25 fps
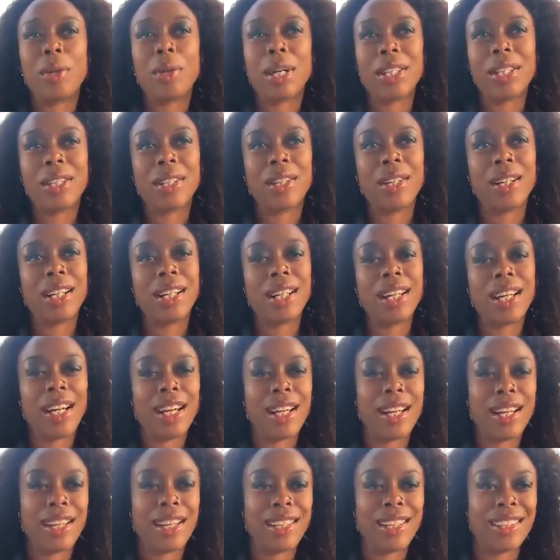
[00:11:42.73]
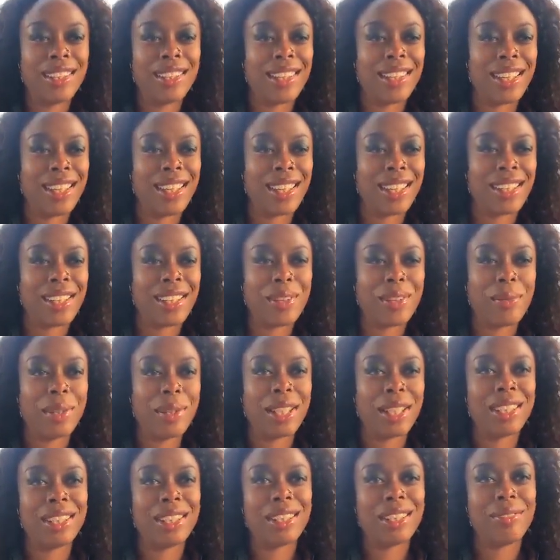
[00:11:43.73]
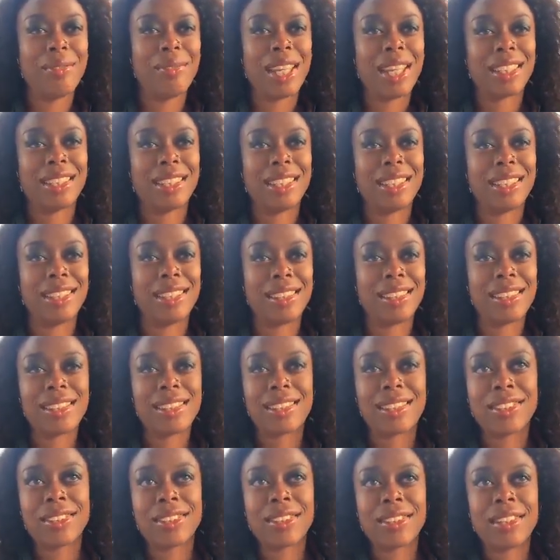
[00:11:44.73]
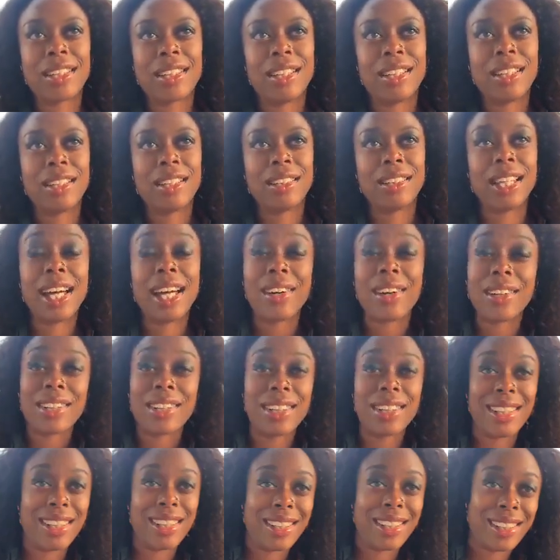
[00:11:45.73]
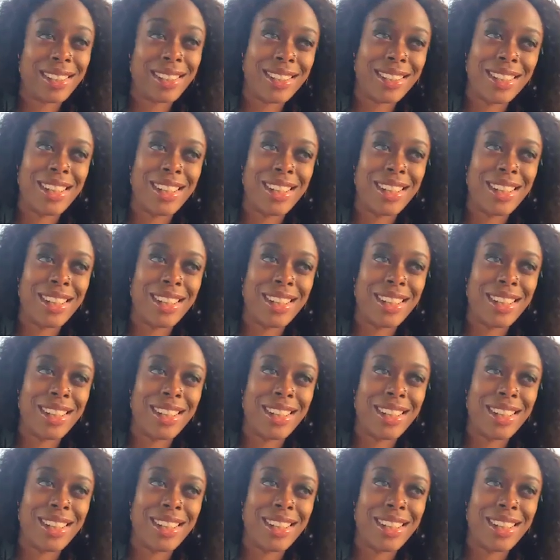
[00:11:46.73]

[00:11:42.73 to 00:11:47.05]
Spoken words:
whether or not we could make things louder,